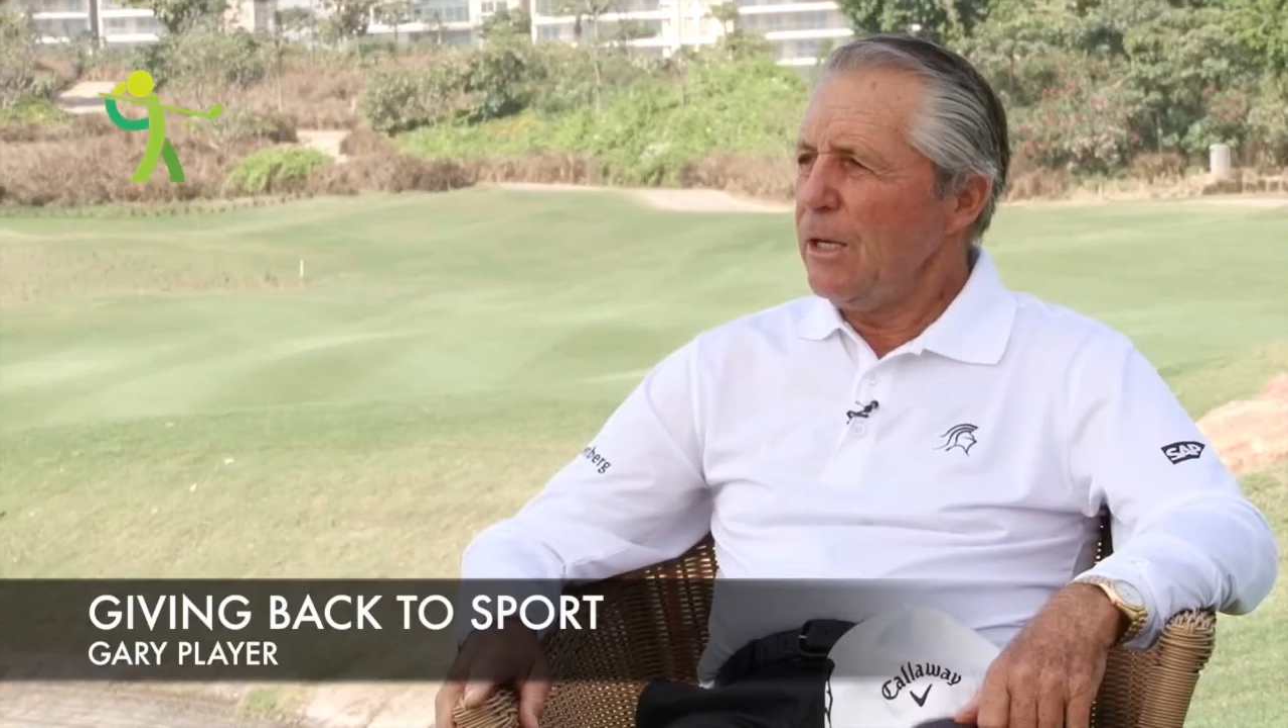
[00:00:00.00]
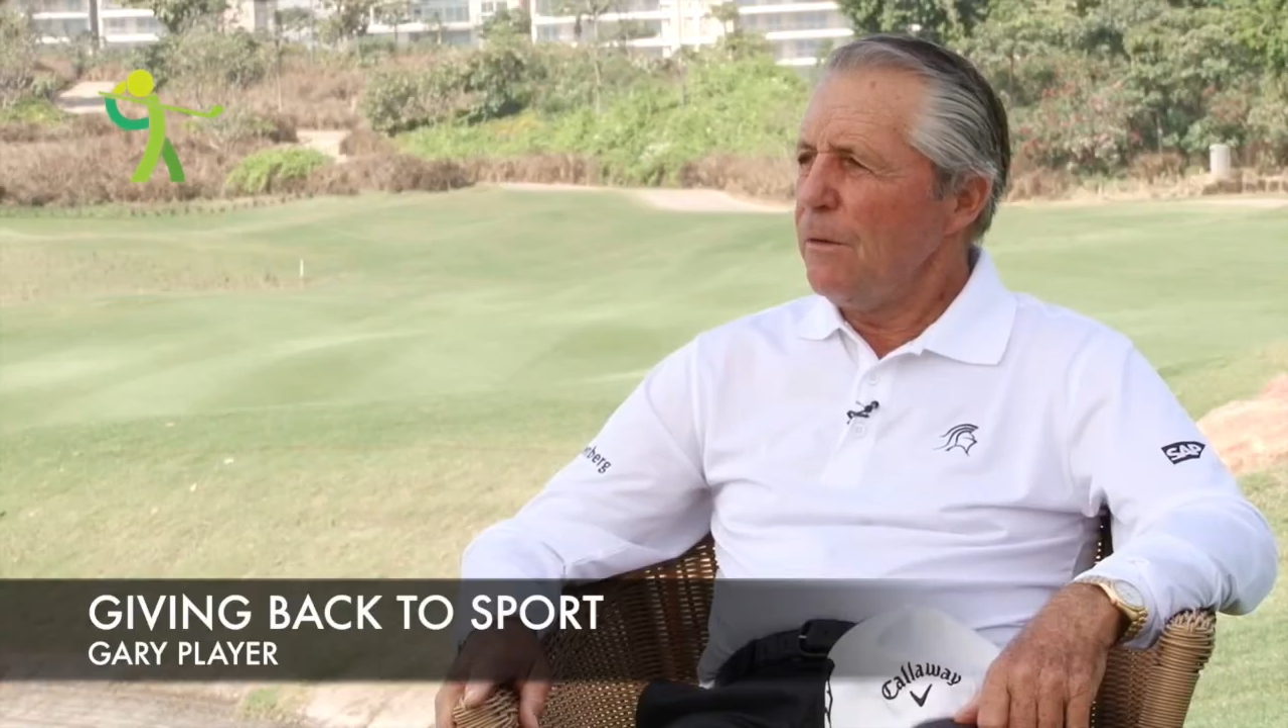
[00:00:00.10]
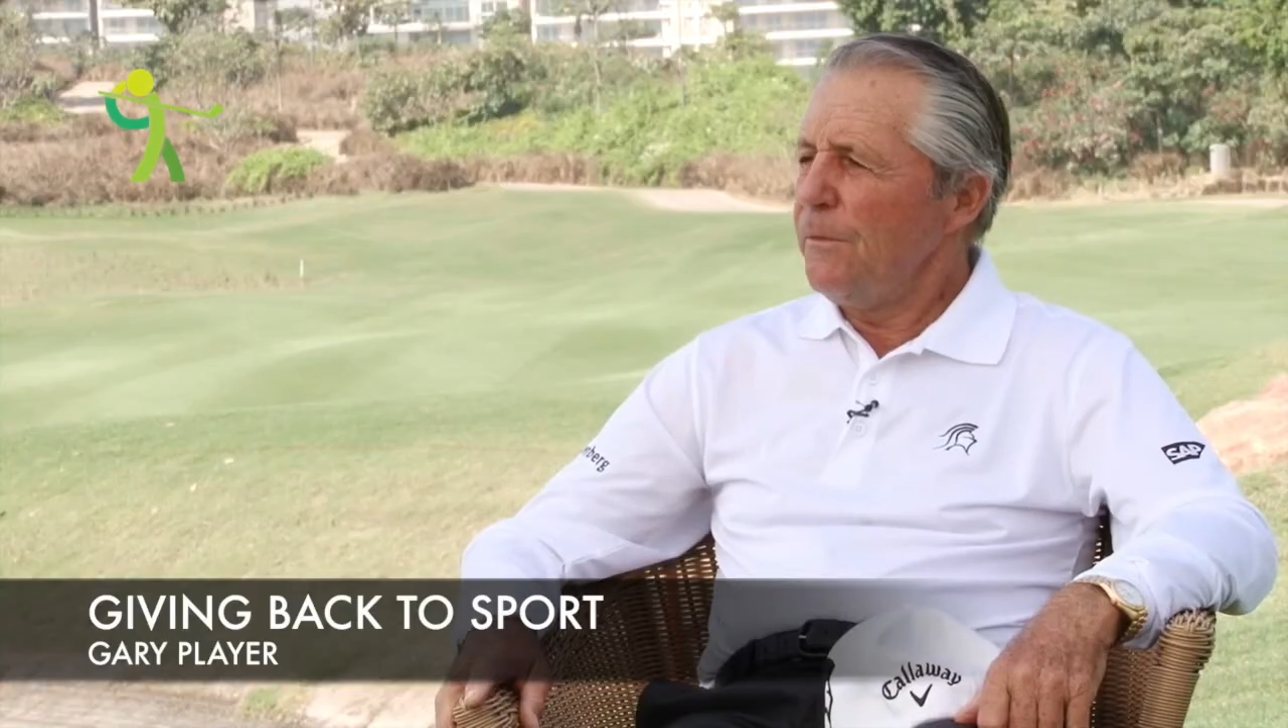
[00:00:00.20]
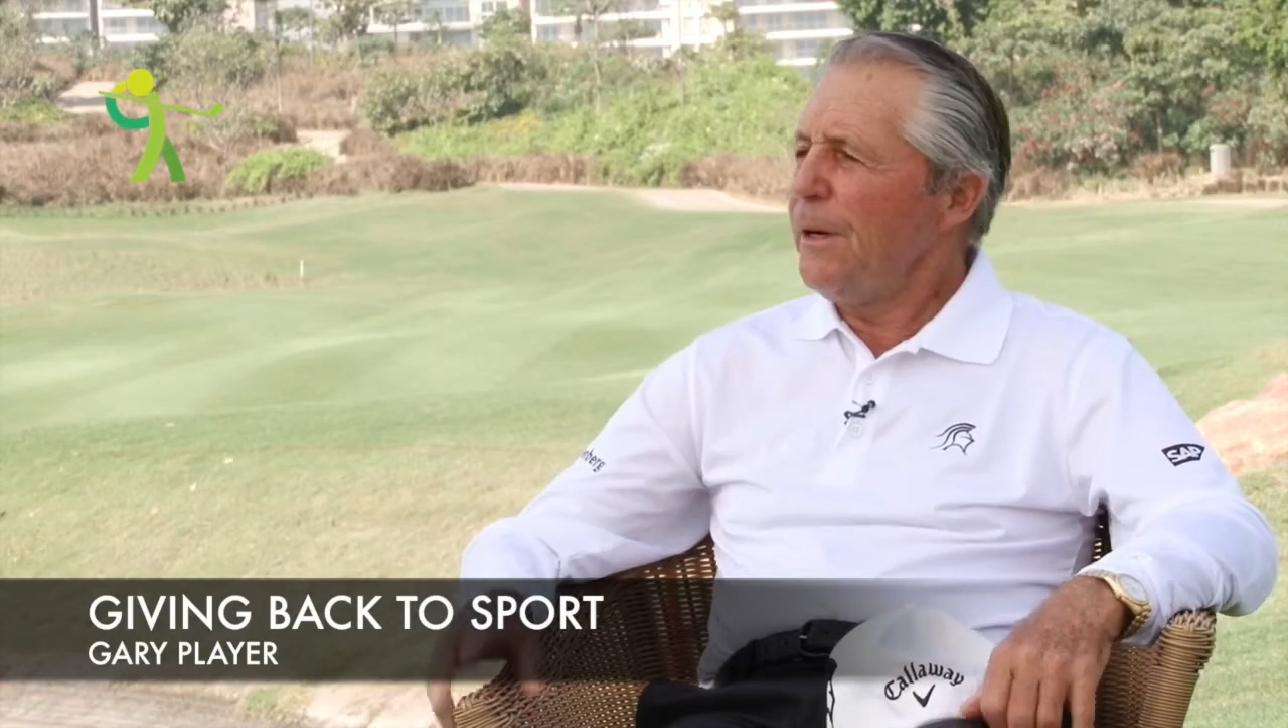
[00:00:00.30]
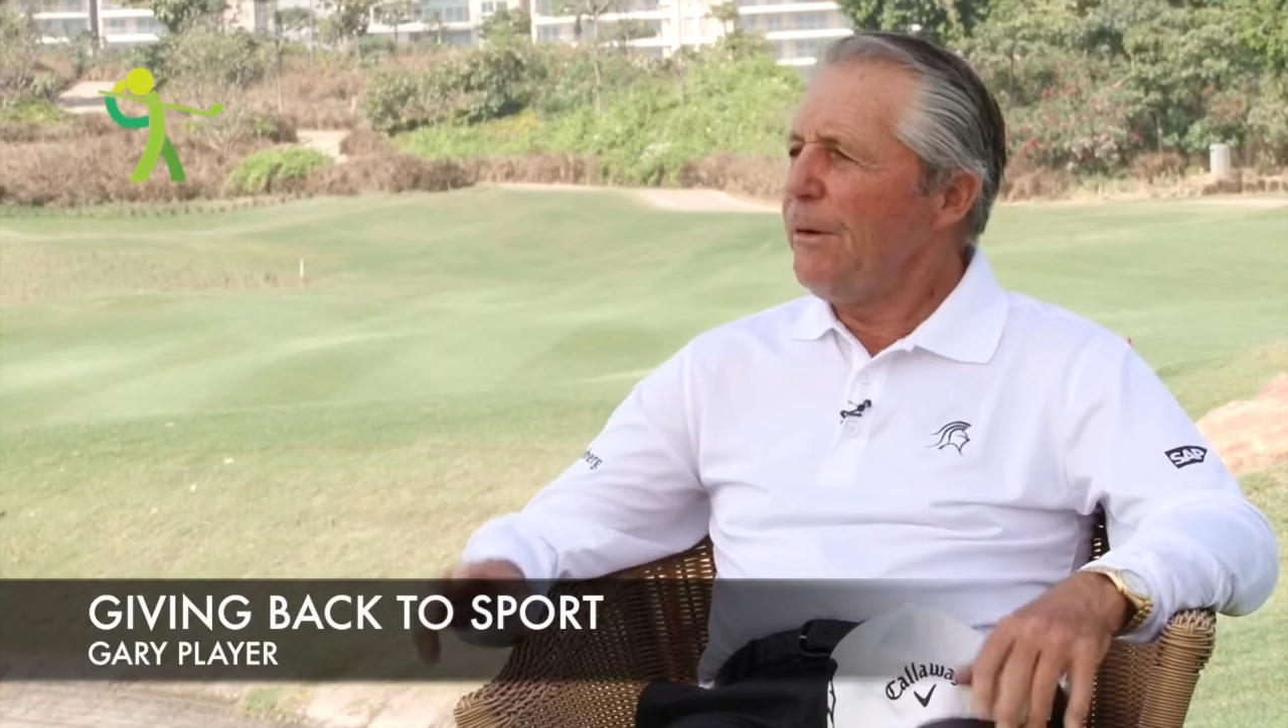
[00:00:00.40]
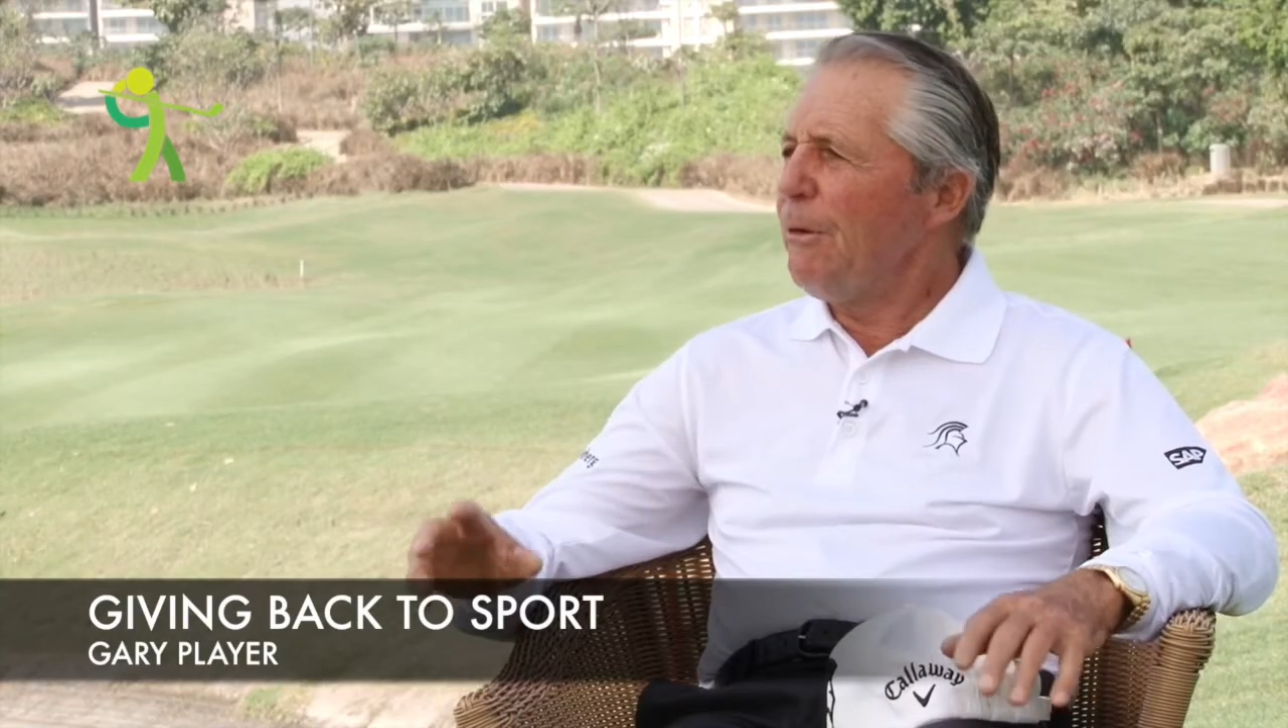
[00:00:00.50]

are very